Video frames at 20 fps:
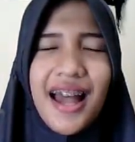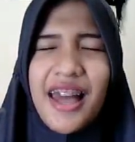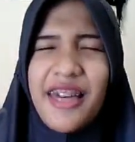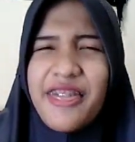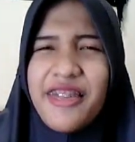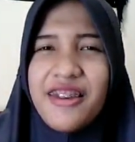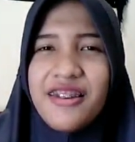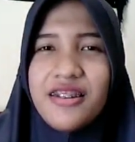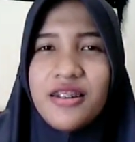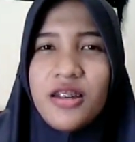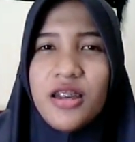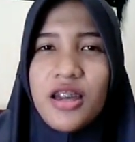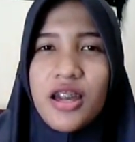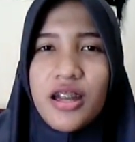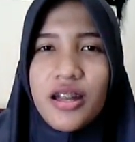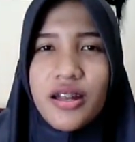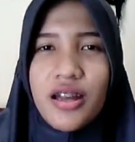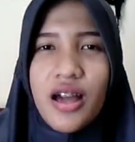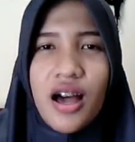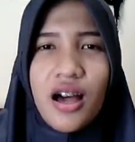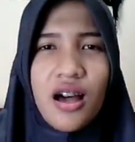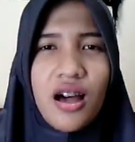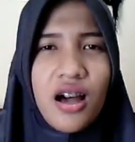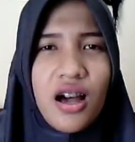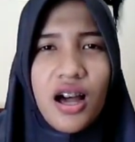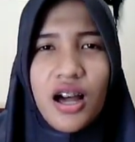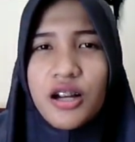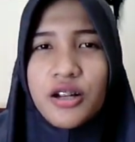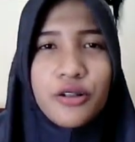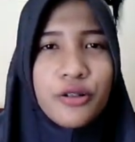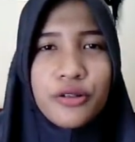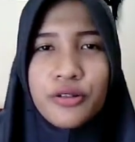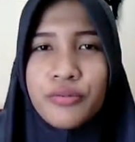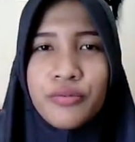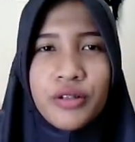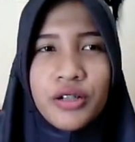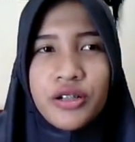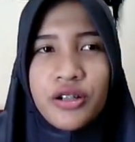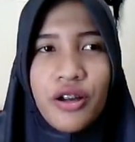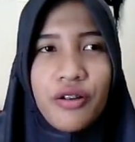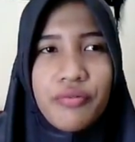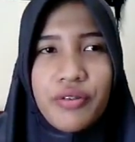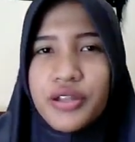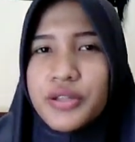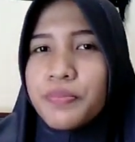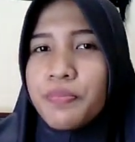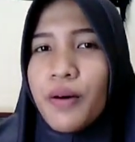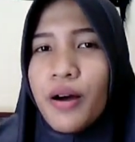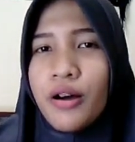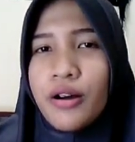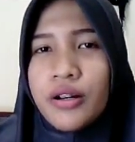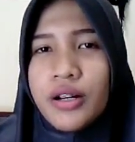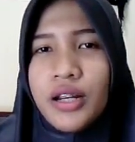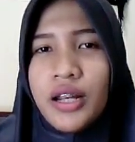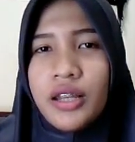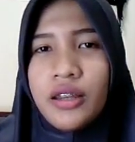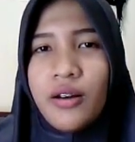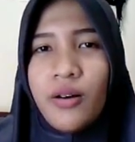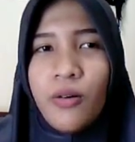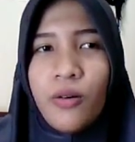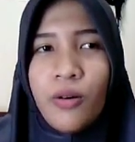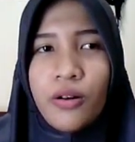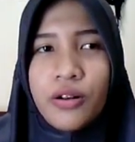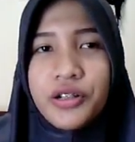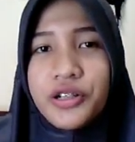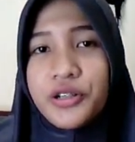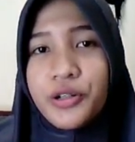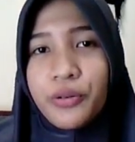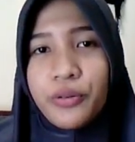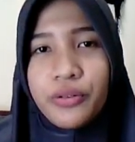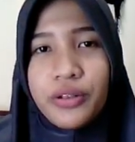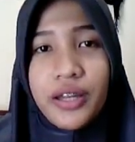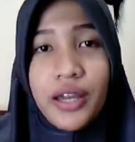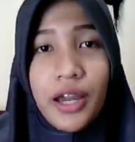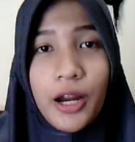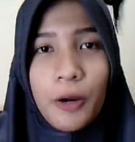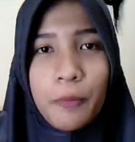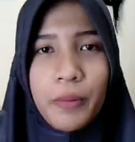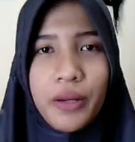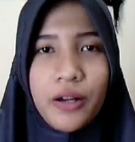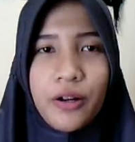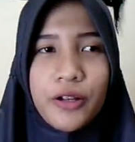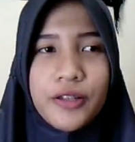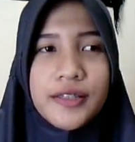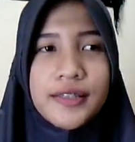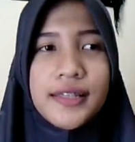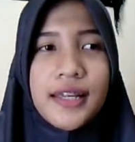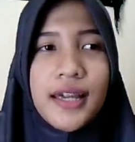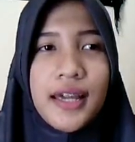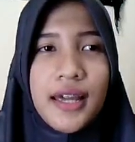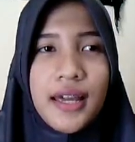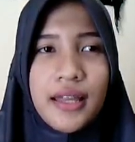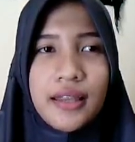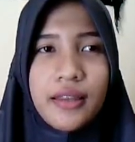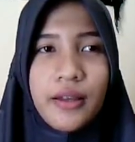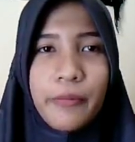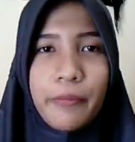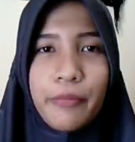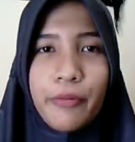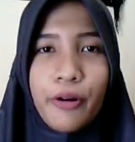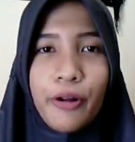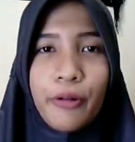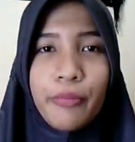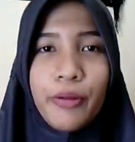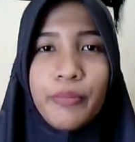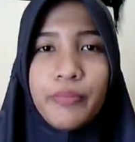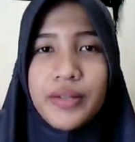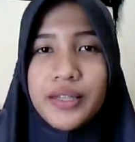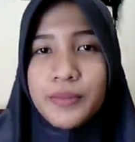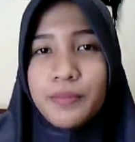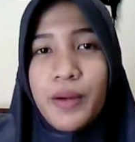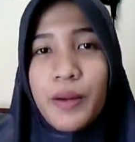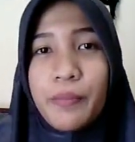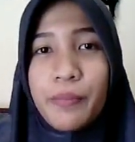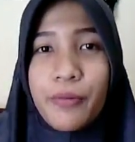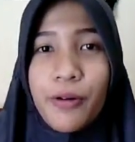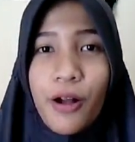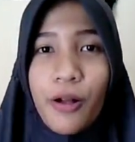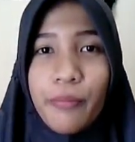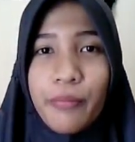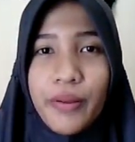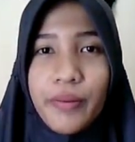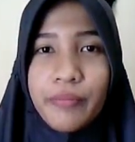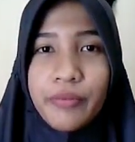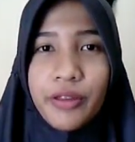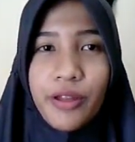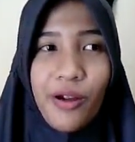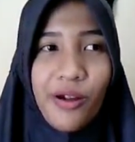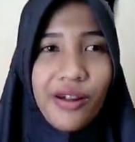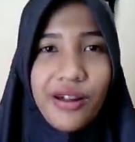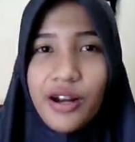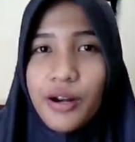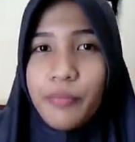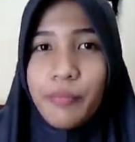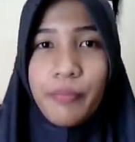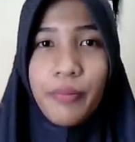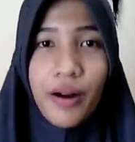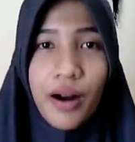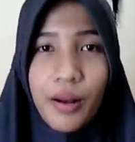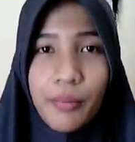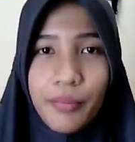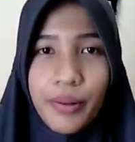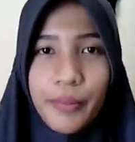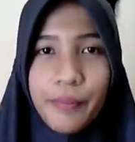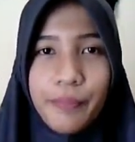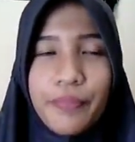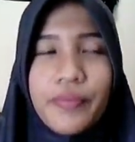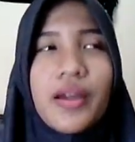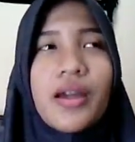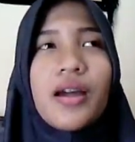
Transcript: I think uh, Angun will not respond it or don't care because the problem is my problem, not her problem